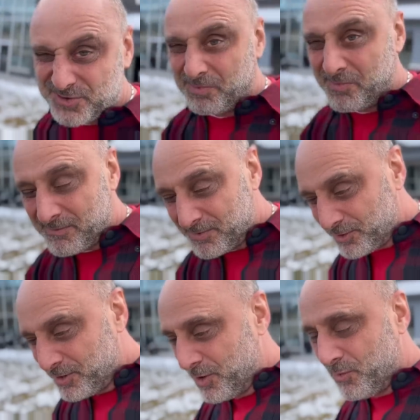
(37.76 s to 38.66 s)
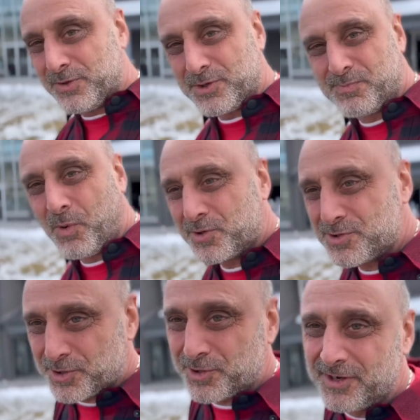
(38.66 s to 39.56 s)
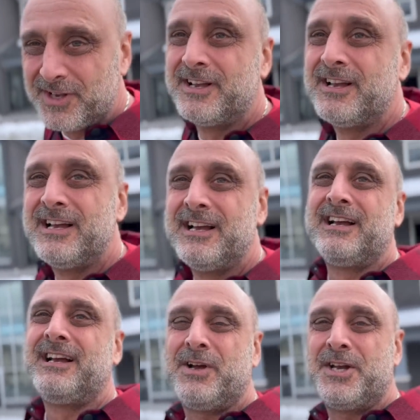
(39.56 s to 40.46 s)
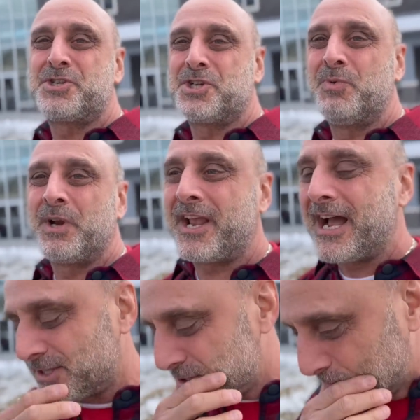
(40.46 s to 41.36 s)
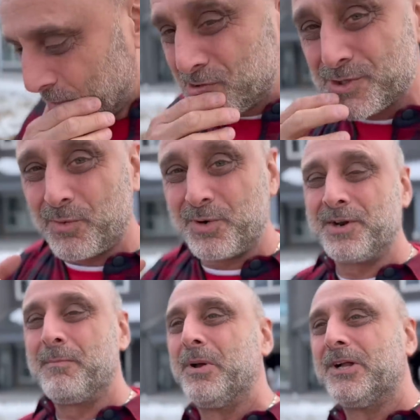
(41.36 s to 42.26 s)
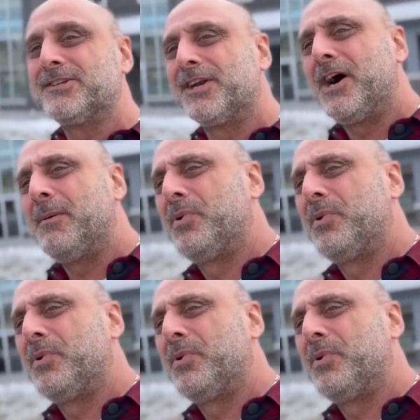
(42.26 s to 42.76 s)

you remember with the Sportster, initially when I got the Sportster, we're gonna build it up